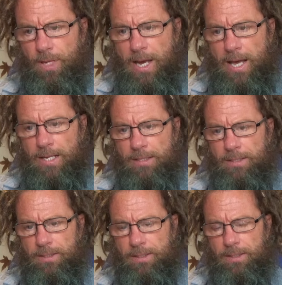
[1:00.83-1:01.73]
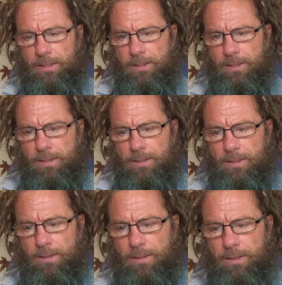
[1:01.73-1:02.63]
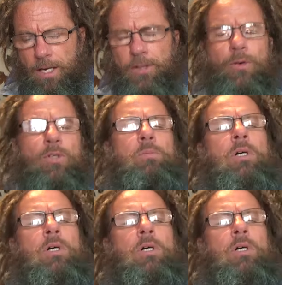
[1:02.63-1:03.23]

and I thought to